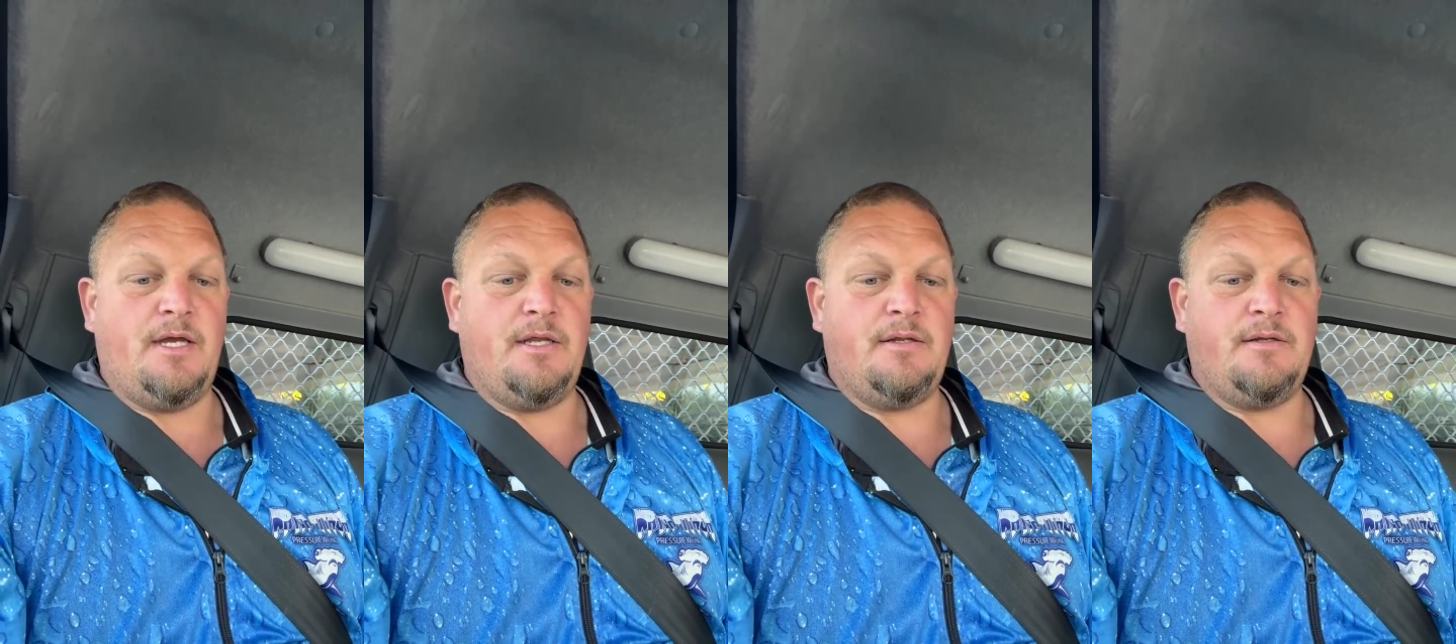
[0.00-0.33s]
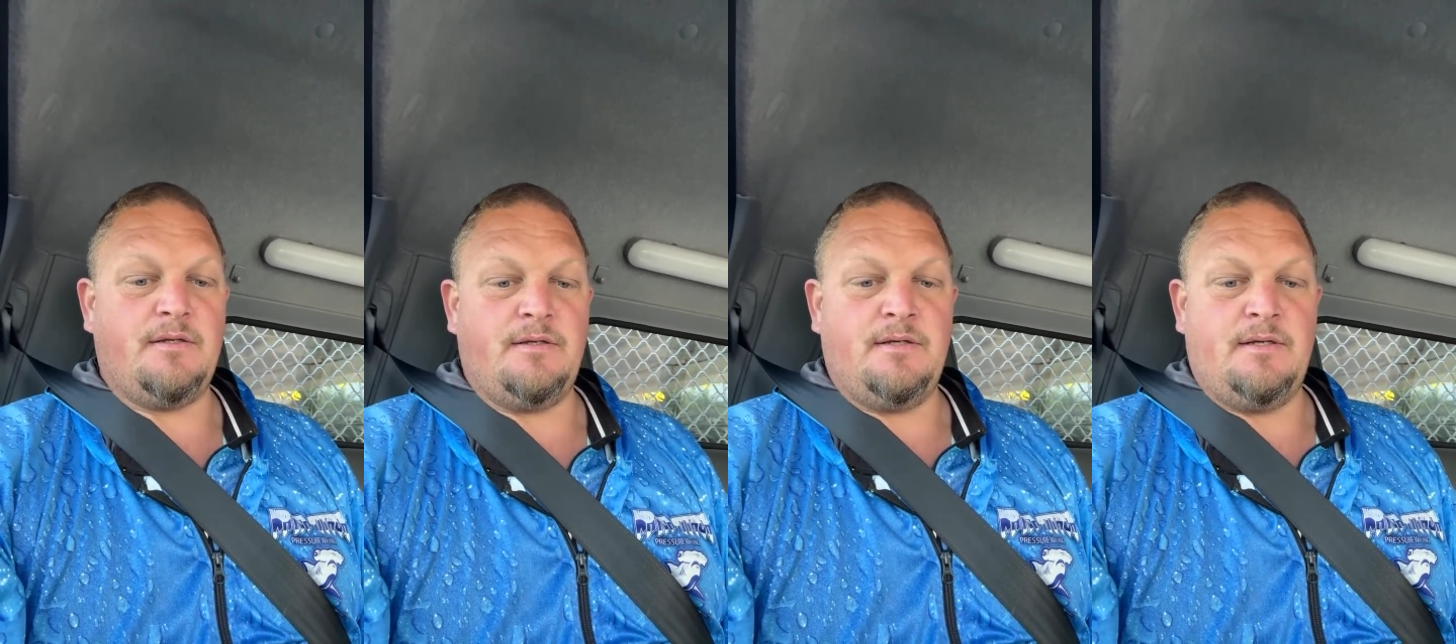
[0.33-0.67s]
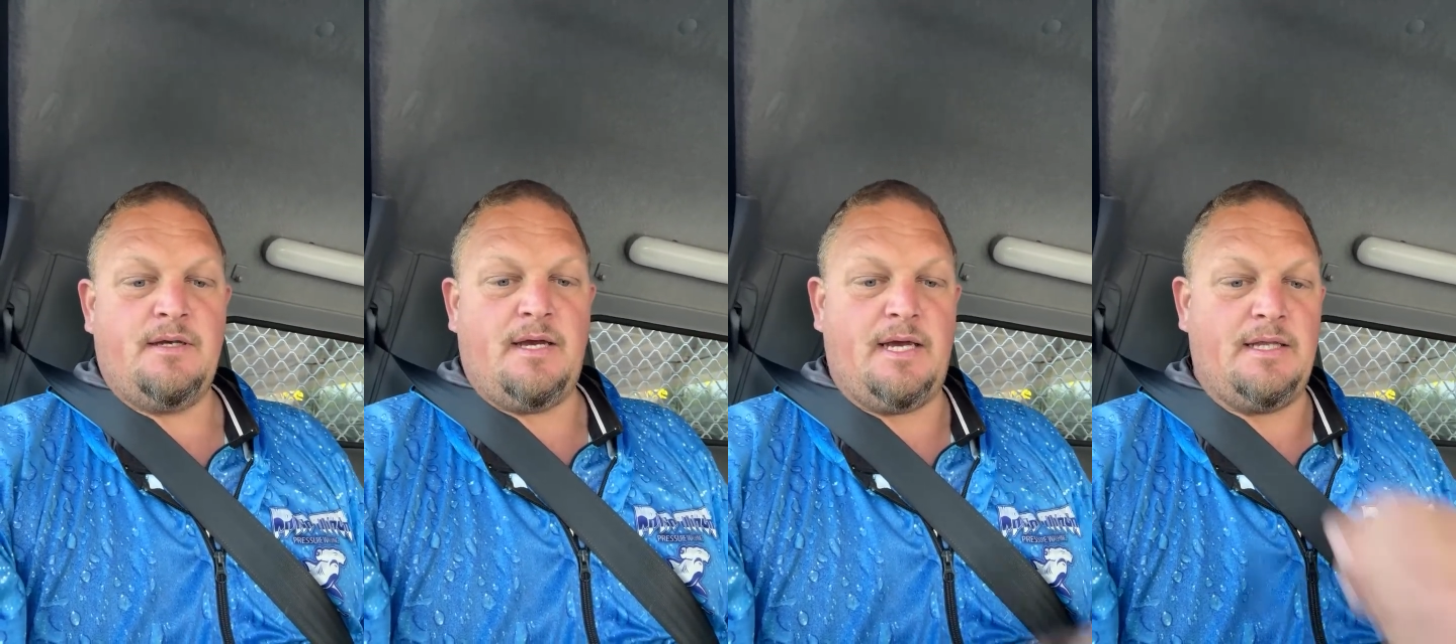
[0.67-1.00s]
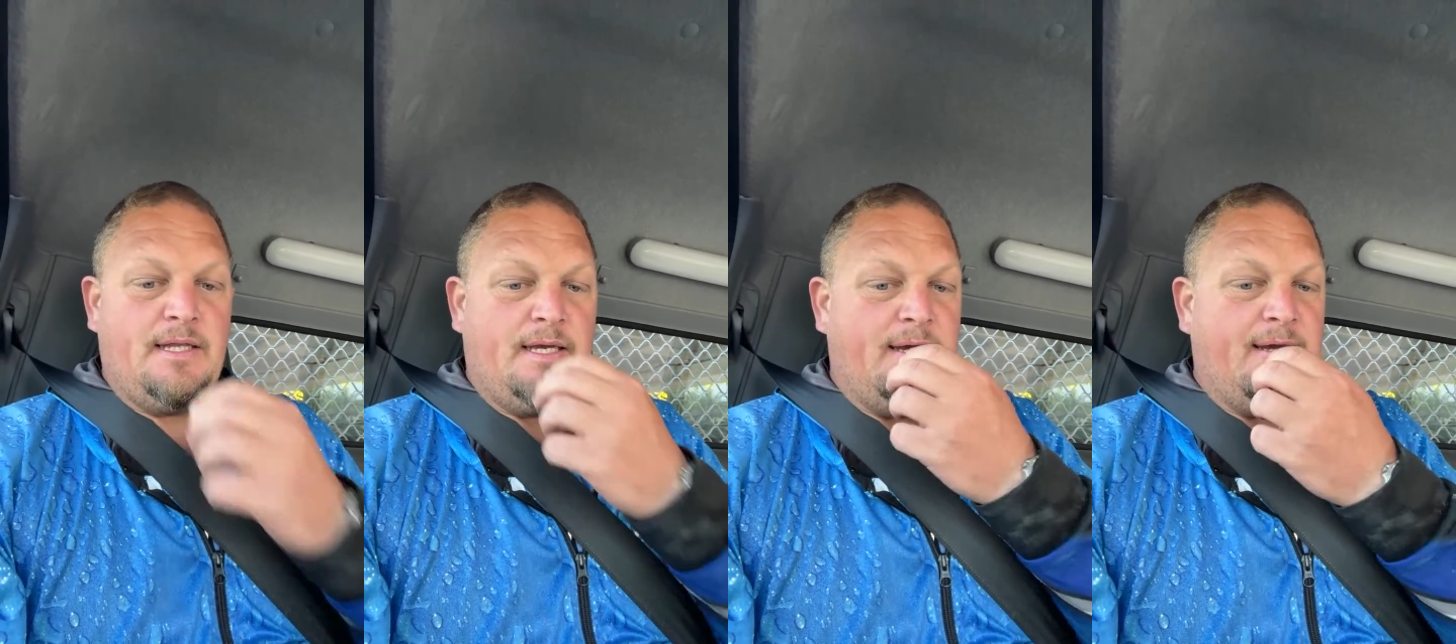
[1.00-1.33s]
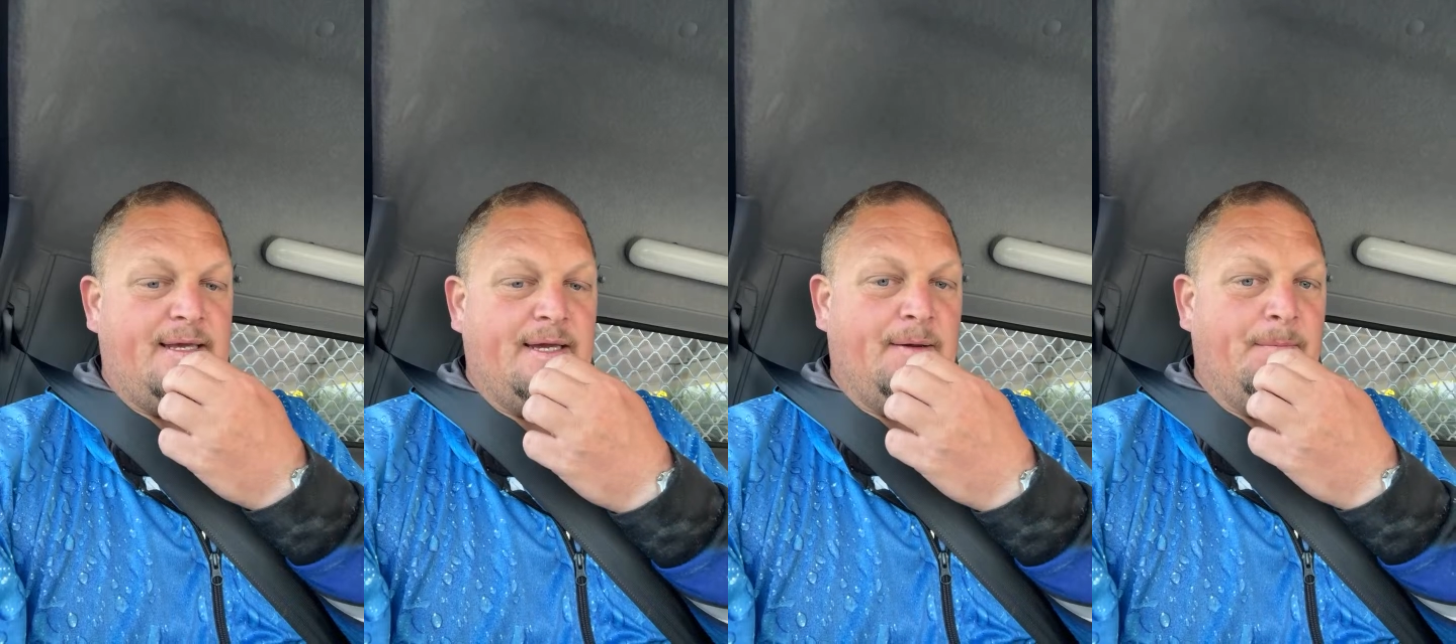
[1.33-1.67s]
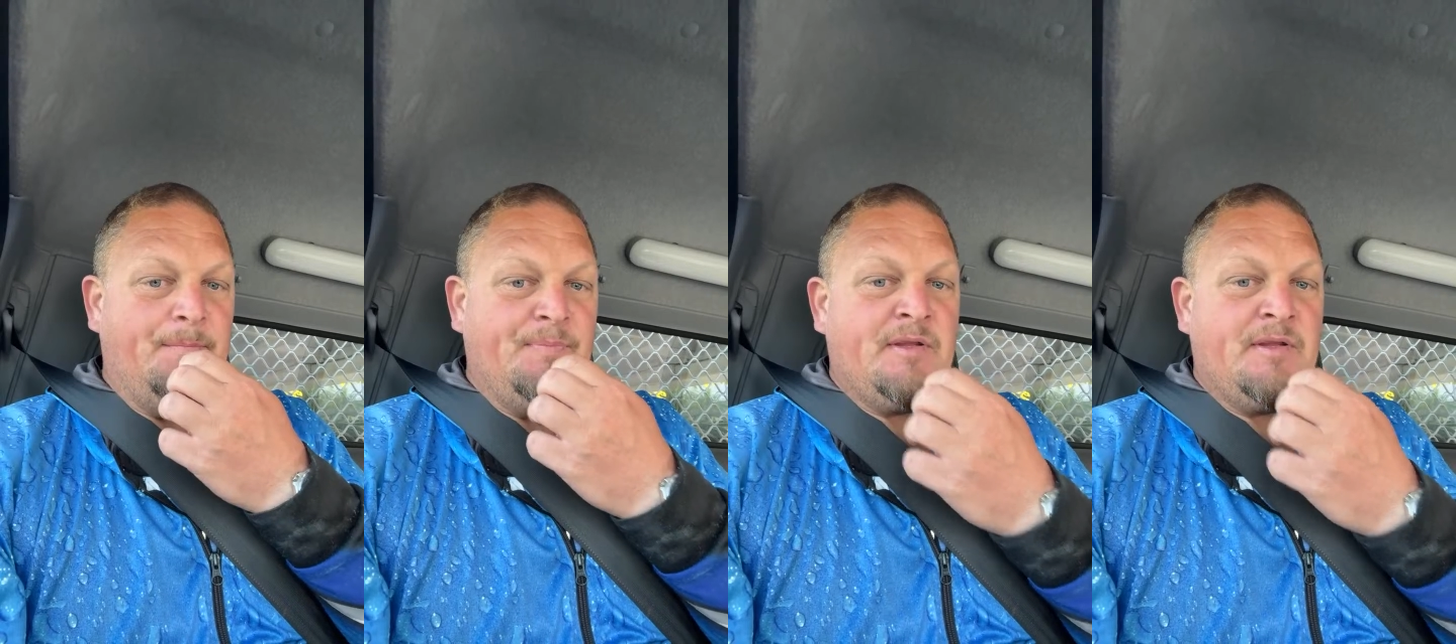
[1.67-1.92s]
And hey Lee, here you go.